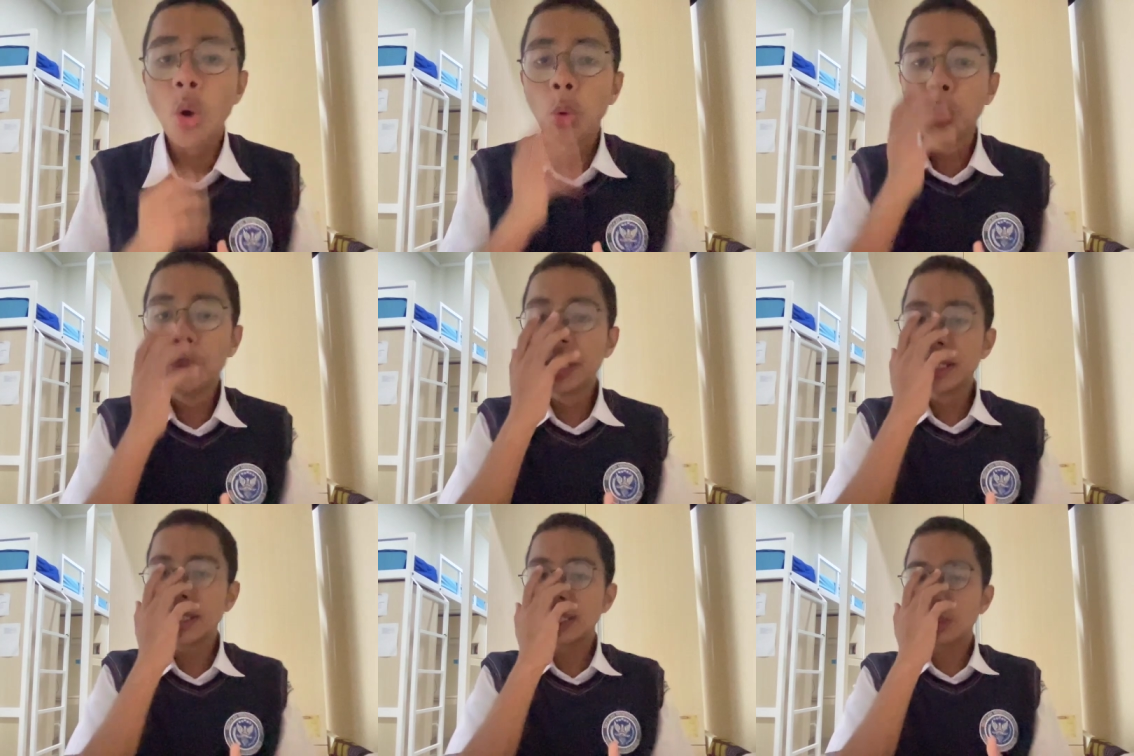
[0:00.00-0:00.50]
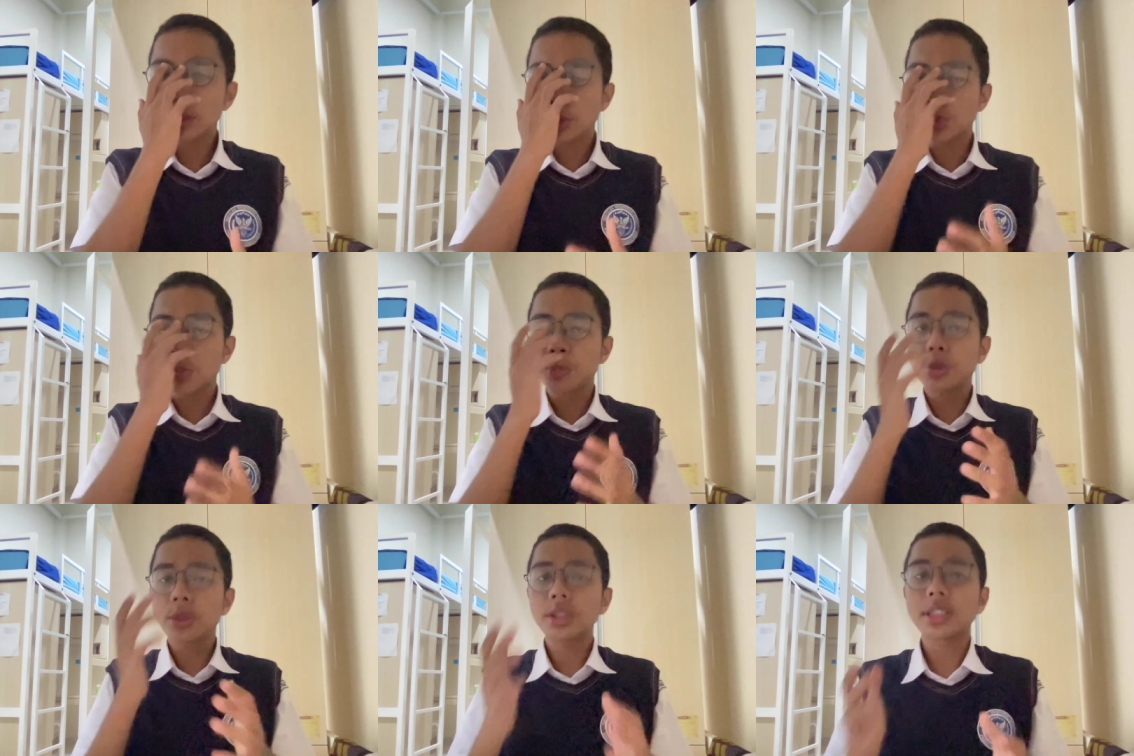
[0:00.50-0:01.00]
we need to
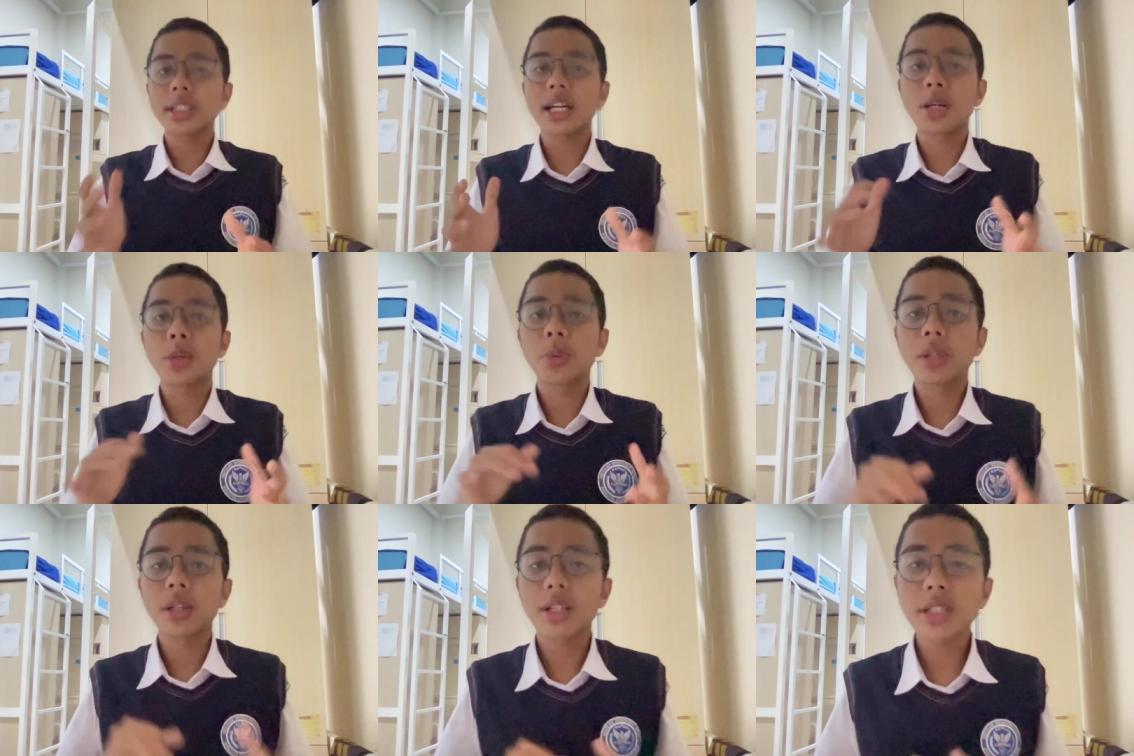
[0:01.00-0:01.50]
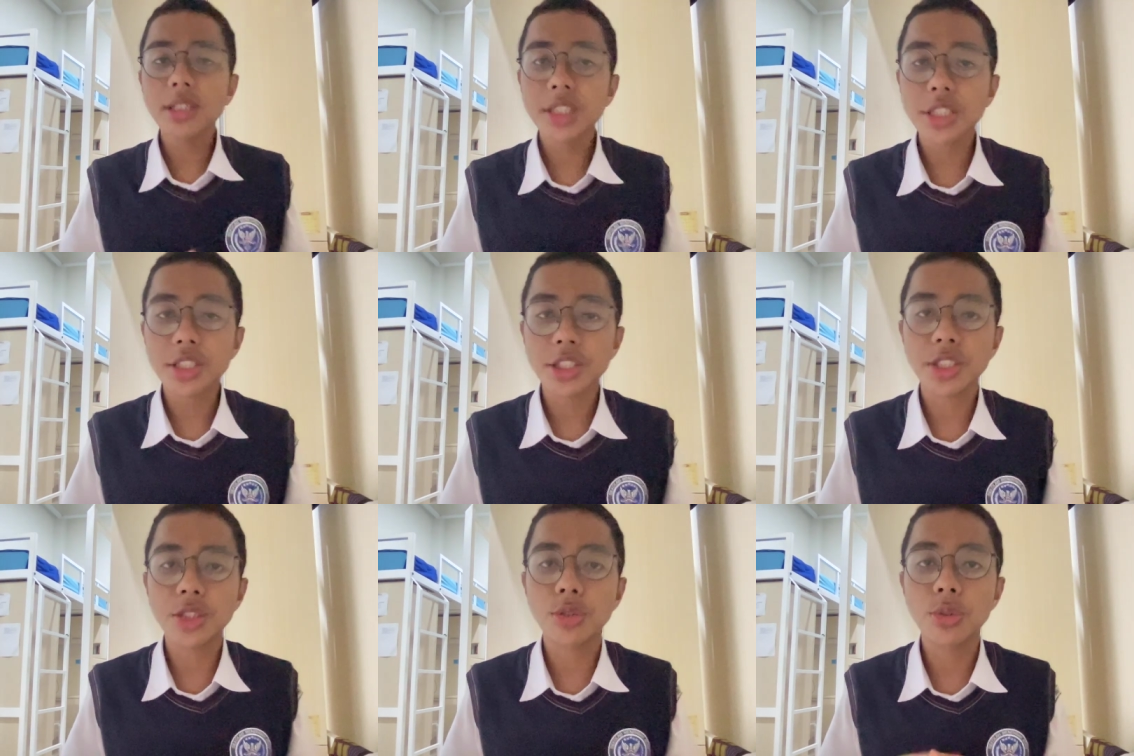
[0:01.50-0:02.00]
build our
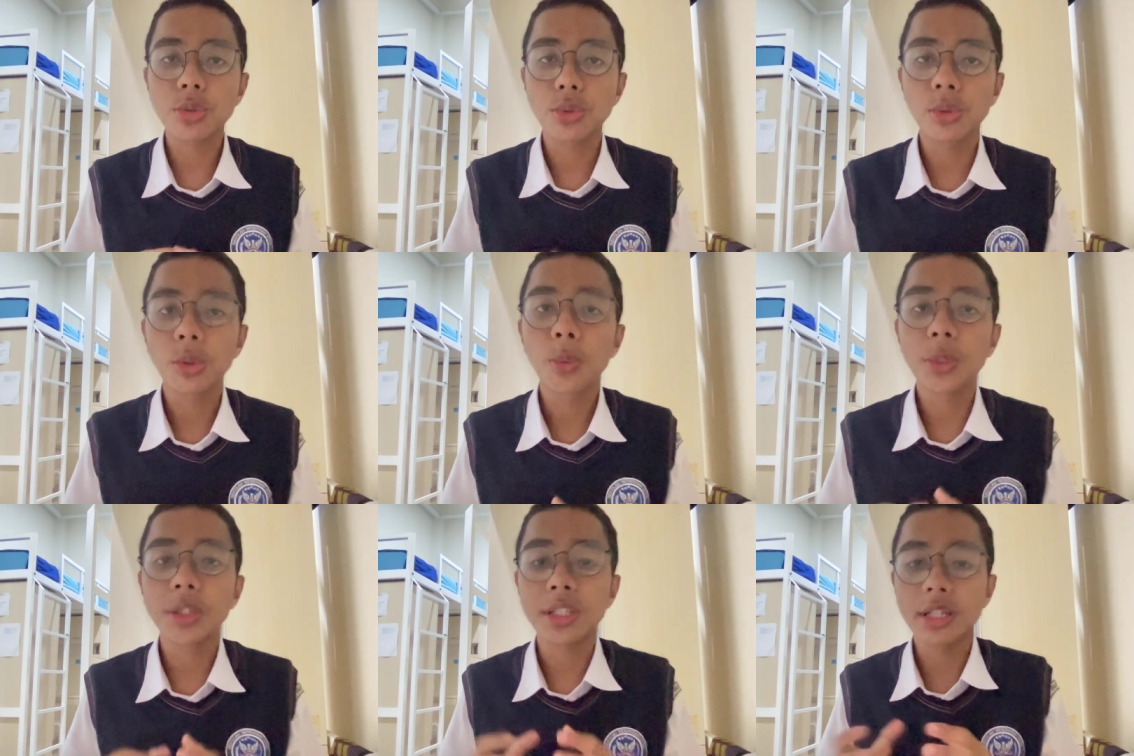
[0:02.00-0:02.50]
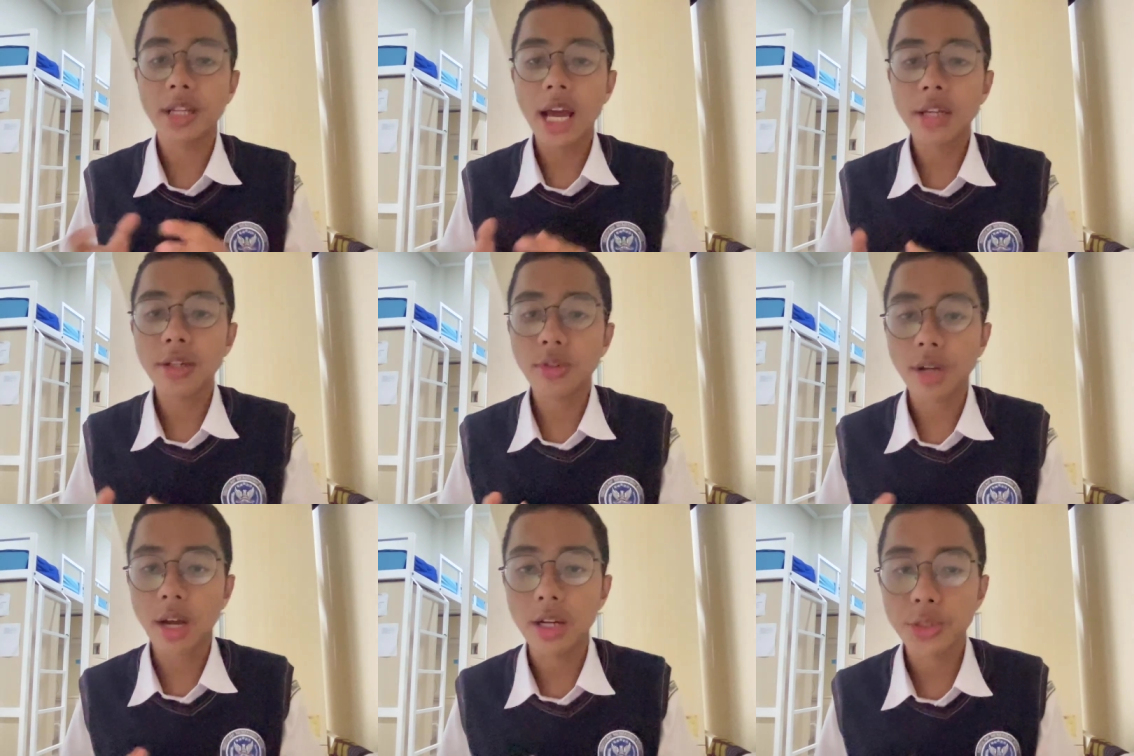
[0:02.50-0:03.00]
relations too with
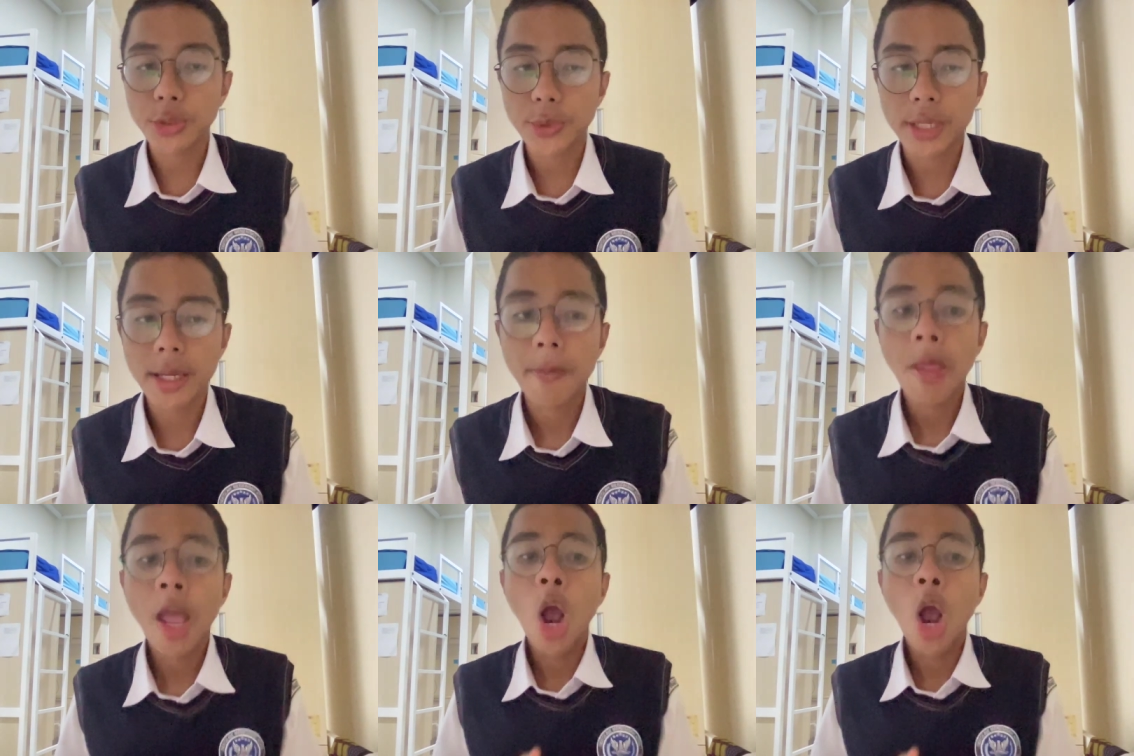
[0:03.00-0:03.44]
another country.